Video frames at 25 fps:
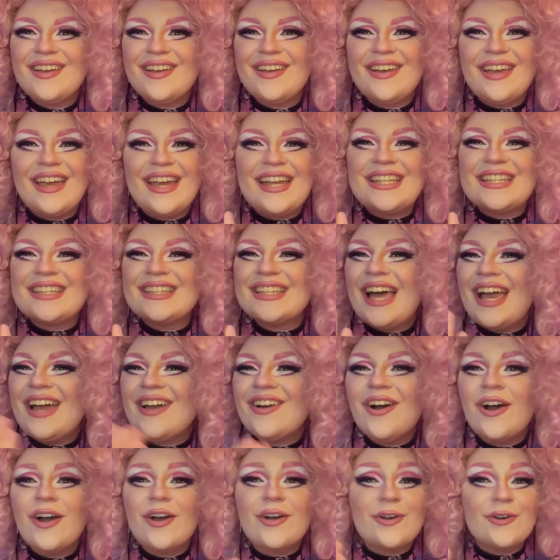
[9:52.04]
and let
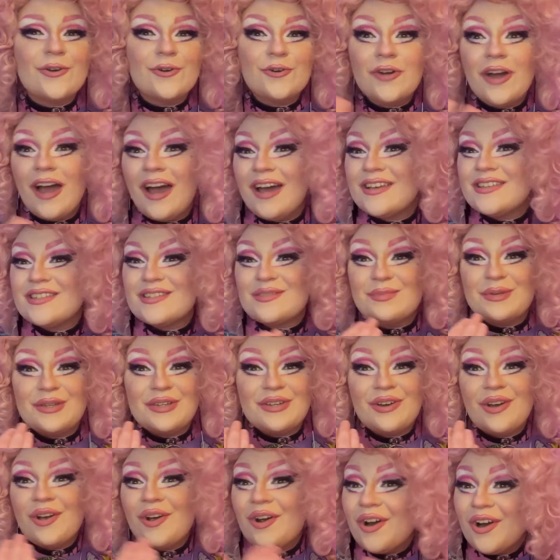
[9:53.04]
our cries be
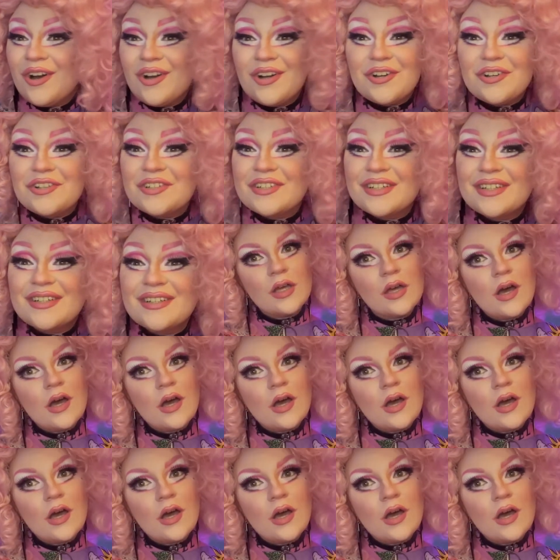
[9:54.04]
heard.